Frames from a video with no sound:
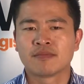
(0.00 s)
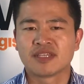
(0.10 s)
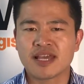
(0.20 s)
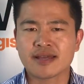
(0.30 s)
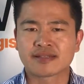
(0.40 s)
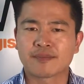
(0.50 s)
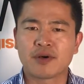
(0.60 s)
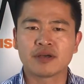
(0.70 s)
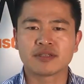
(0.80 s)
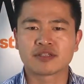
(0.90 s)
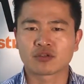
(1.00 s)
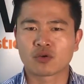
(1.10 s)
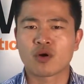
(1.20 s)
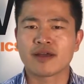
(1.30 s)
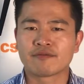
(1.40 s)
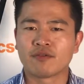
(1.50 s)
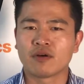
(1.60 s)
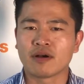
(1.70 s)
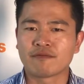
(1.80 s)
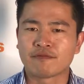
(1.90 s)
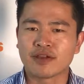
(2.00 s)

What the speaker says: Yes, a bond is required for